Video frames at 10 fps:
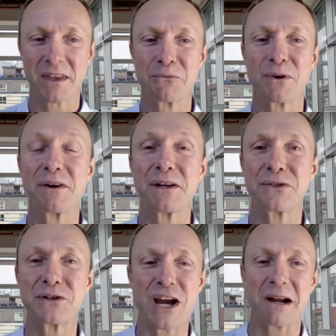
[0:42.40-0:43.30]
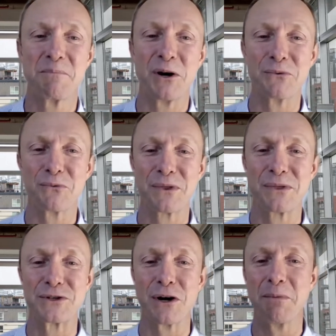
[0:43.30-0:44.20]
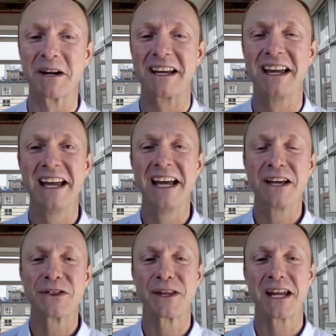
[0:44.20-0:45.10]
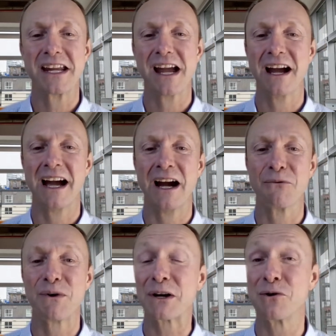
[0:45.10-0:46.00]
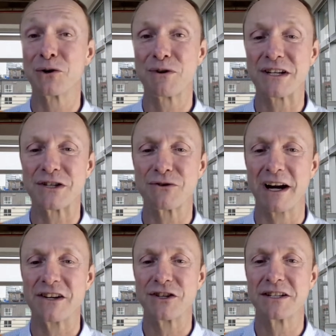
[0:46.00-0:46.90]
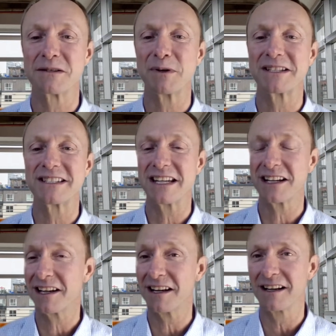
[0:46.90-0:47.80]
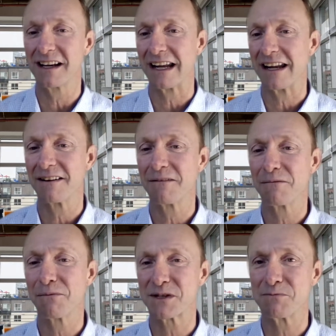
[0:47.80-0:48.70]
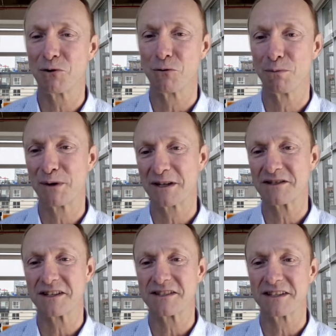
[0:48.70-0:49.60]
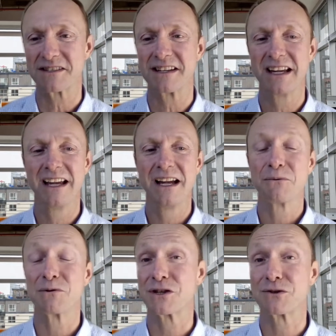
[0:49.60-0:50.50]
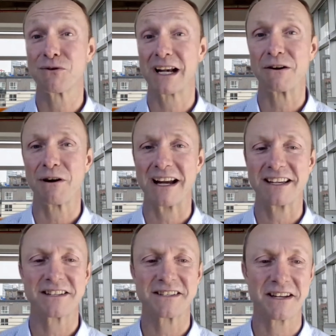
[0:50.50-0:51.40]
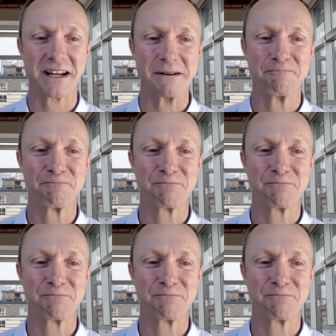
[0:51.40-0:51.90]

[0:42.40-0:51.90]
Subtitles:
We've hit the jackpot with the topic. The record registrations, particularly from small businesses, which is really great to see.